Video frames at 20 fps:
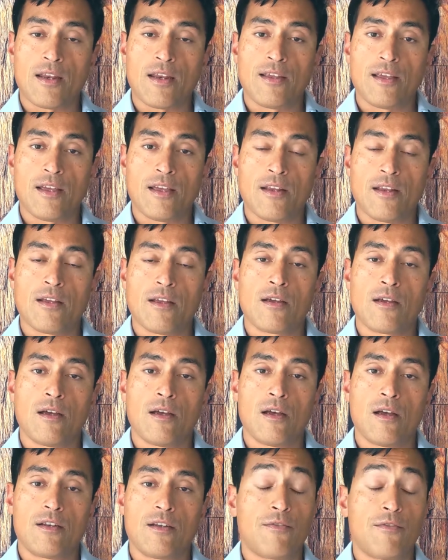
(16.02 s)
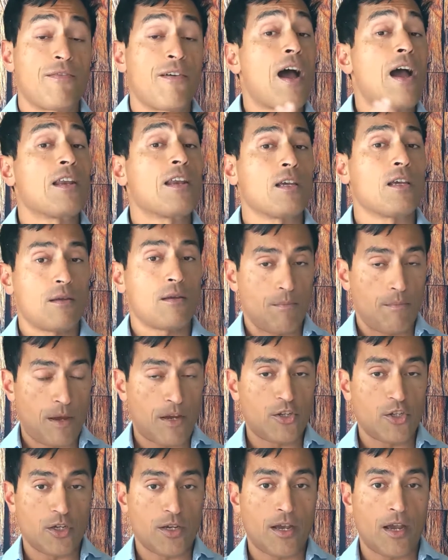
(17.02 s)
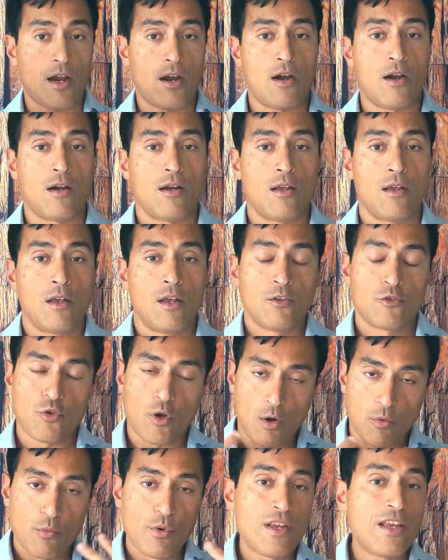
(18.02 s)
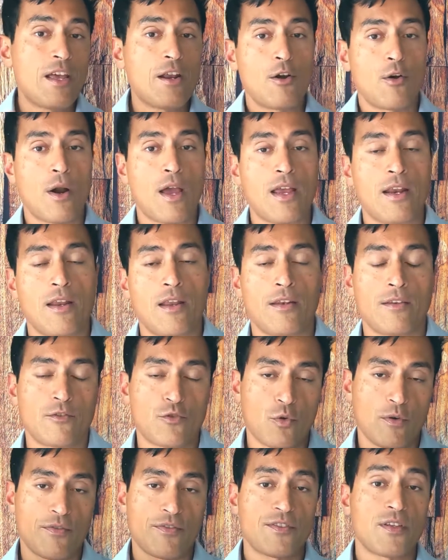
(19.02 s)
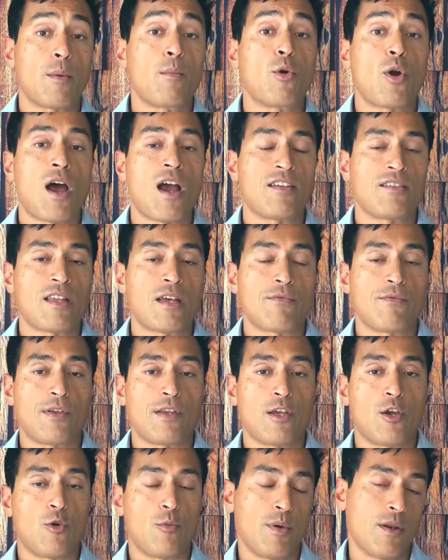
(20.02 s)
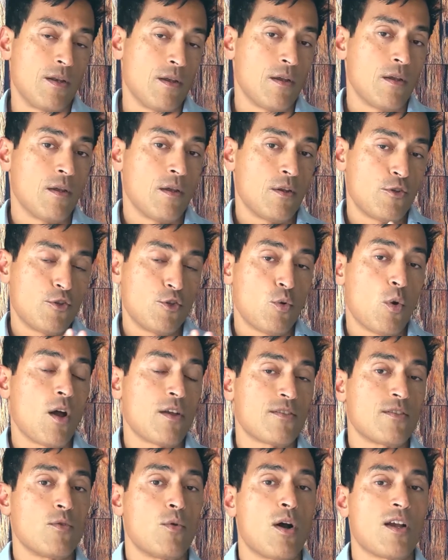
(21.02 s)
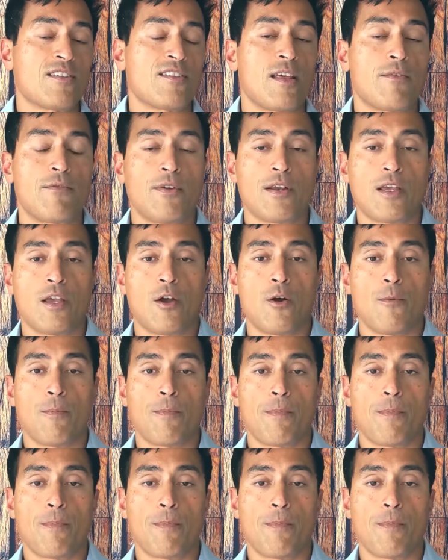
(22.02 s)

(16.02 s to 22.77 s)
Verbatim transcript: did uh, defining patient care. So I'll reiterate and sort of summarize that video, but do also watch that video.